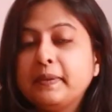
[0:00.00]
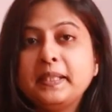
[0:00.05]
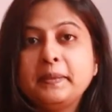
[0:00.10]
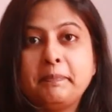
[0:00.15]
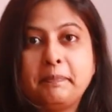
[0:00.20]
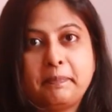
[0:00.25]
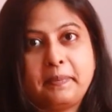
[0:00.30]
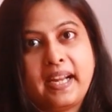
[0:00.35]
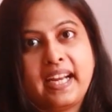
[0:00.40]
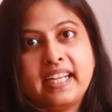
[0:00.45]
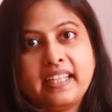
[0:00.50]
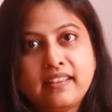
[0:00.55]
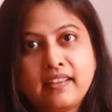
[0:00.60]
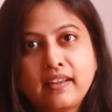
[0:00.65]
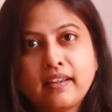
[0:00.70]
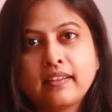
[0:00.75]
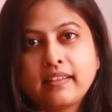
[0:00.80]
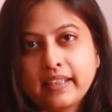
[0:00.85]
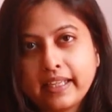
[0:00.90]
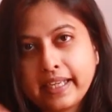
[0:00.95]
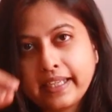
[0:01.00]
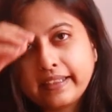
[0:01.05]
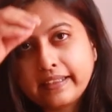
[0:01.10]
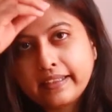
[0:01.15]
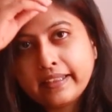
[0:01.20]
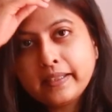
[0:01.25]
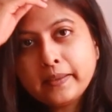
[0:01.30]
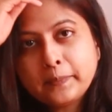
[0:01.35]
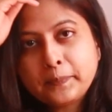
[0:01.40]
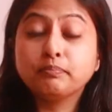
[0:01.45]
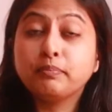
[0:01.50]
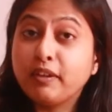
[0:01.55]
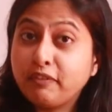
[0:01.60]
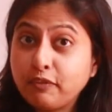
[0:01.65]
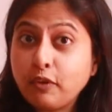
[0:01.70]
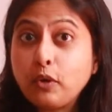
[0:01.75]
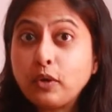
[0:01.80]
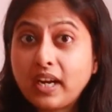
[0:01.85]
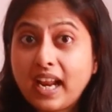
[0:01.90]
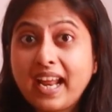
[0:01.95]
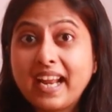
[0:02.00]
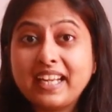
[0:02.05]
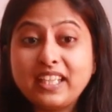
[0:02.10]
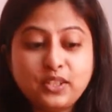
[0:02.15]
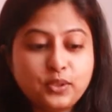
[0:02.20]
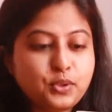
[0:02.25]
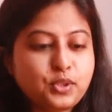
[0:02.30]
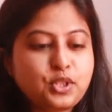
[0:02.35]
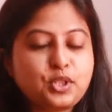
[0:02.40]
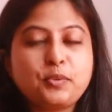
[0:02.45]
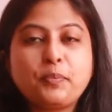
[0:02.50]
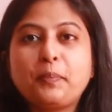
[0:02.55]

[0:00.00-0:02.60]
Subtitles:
been painting lately. Before I used to